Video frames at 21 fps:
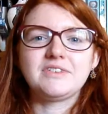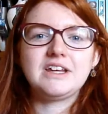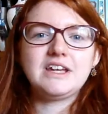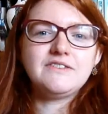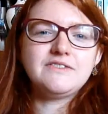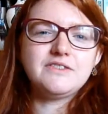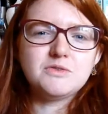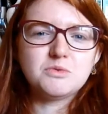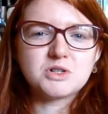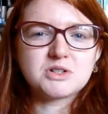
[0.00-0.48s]

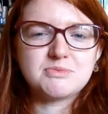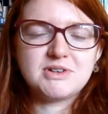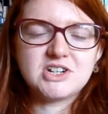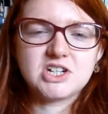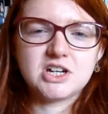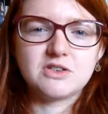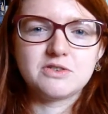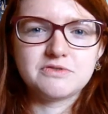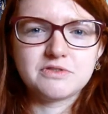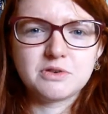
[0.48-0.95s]
you watch my
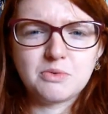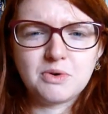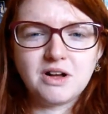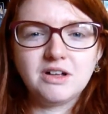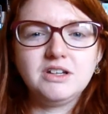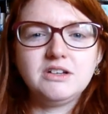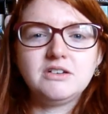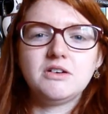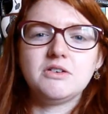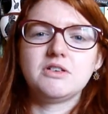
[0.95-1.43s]
channel for a
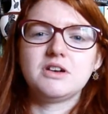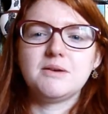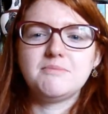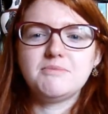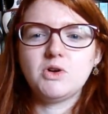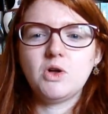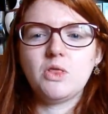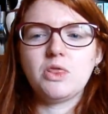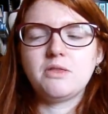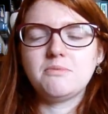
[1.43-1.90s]
while, you know that
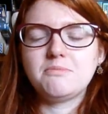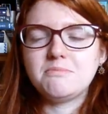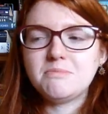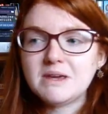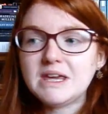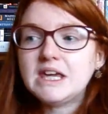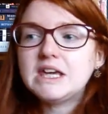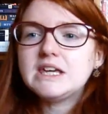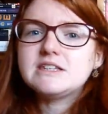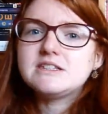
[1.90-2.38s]
I'm not the
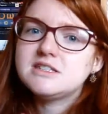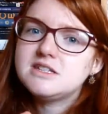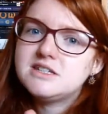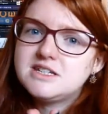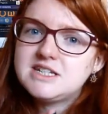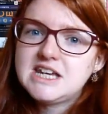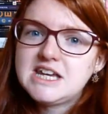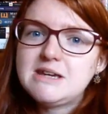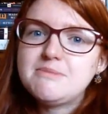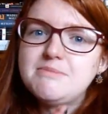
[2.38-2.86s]

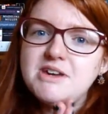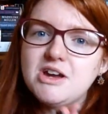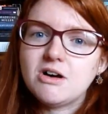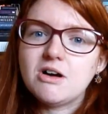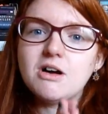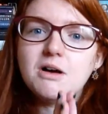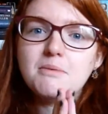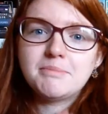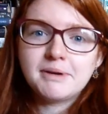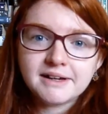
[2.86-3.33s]
biggest
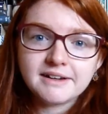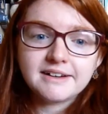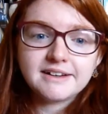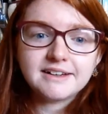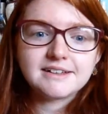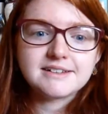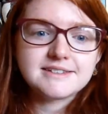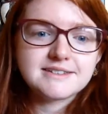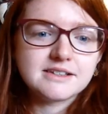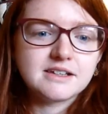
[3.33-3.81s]
TBR
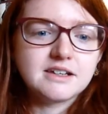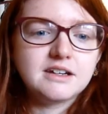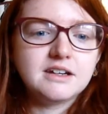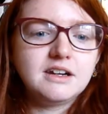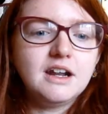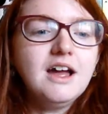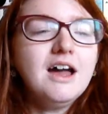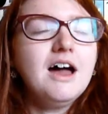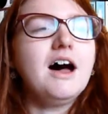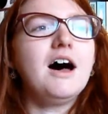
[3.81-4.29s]

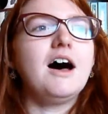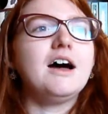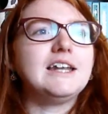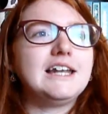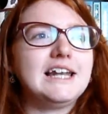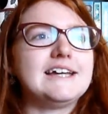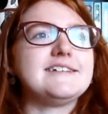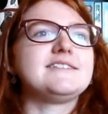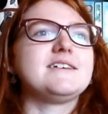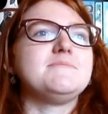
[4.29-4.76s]
person
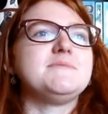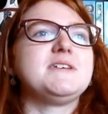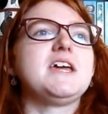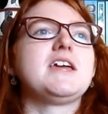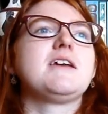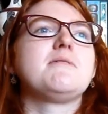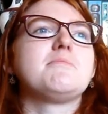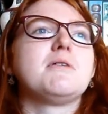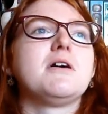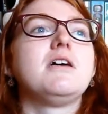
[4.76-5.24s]
unless I'm
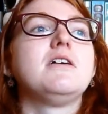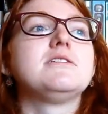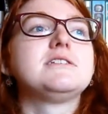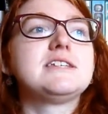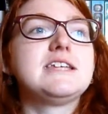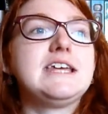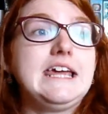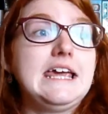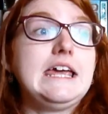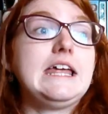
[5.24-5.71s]
taking part
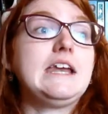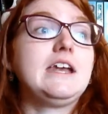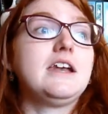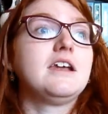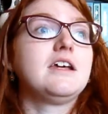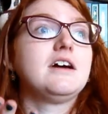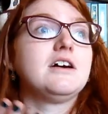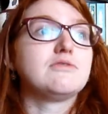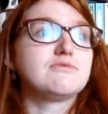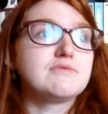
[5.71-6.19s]

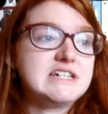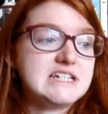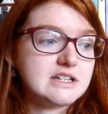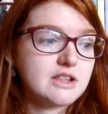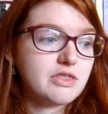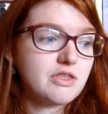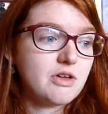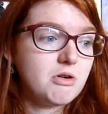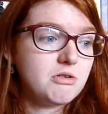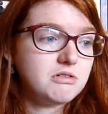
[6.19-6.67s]
in a
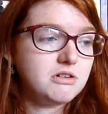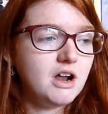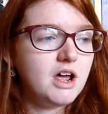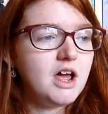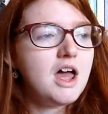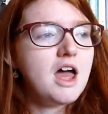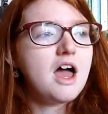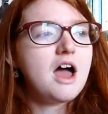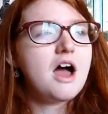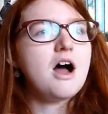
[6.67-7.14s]
readathon.
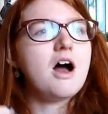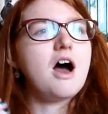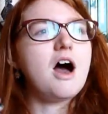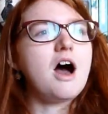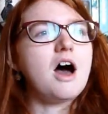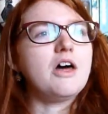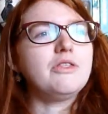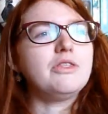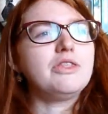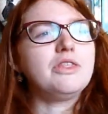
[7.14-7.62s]

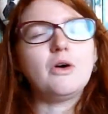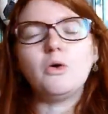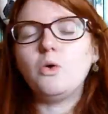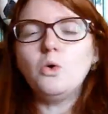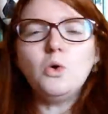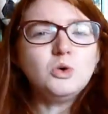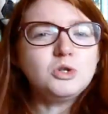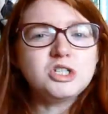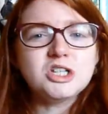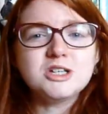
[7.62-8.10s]

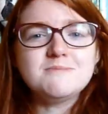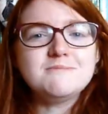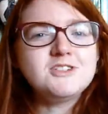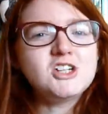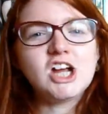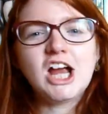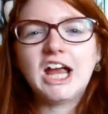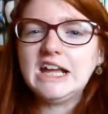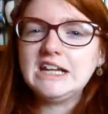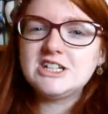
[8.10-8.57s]
Autumn
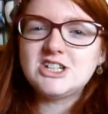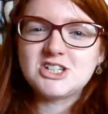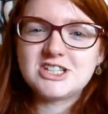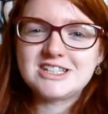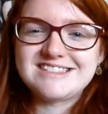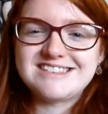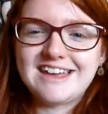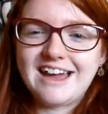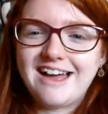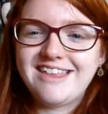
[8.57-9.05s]

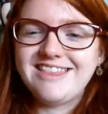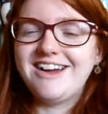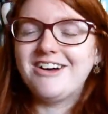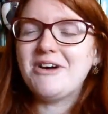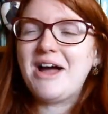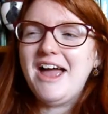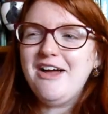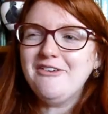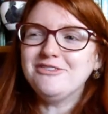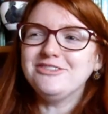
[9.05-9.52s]
changes that.
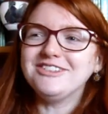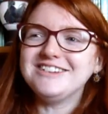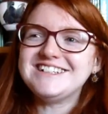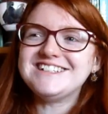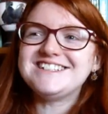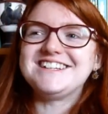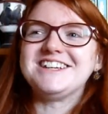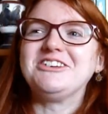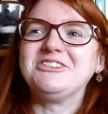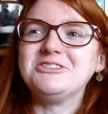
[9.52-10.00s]
Every
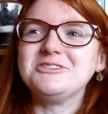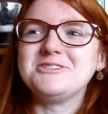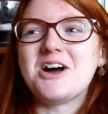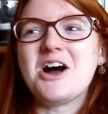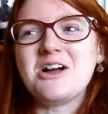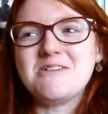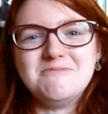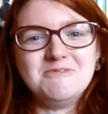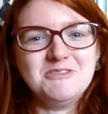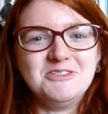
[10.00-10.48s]
single
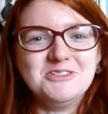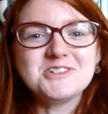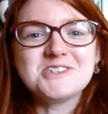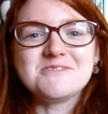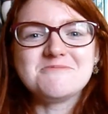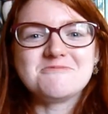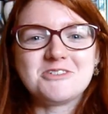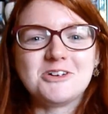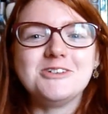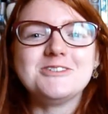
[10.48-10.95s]
time
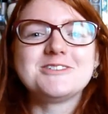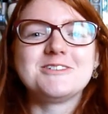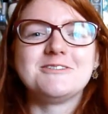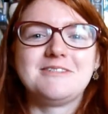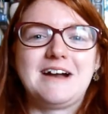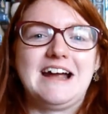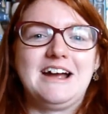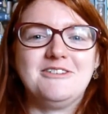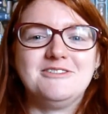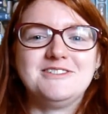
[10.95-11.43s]
autumn rolls
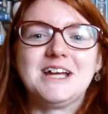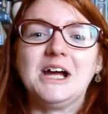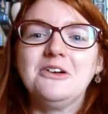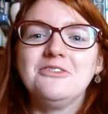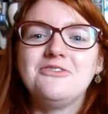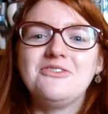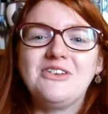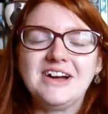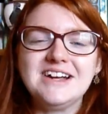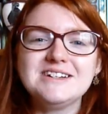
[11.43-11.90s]
around, I
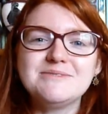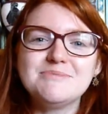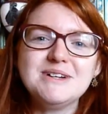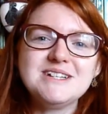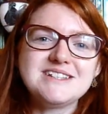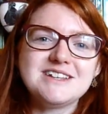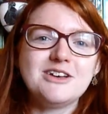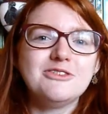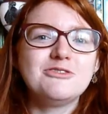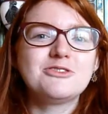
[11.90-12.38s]
find
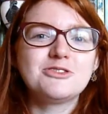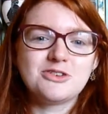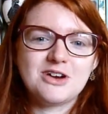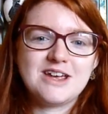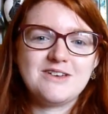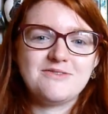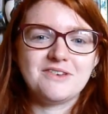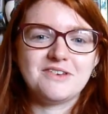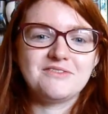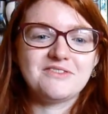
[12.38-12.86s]
myself
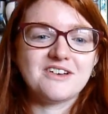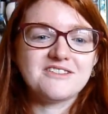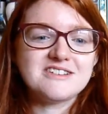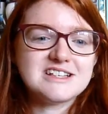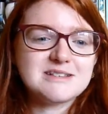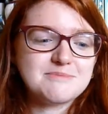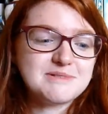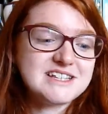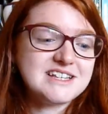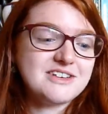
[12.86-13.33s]
craving very
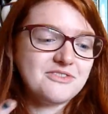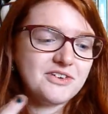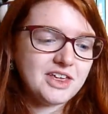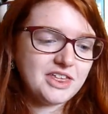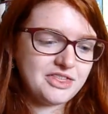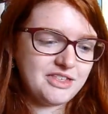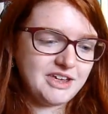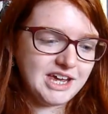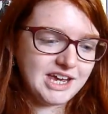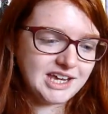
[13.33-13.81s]

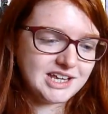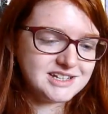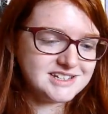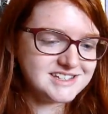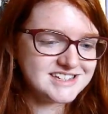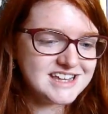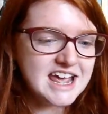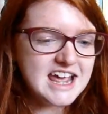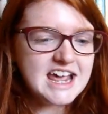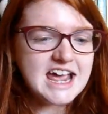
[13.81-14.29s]
specific things,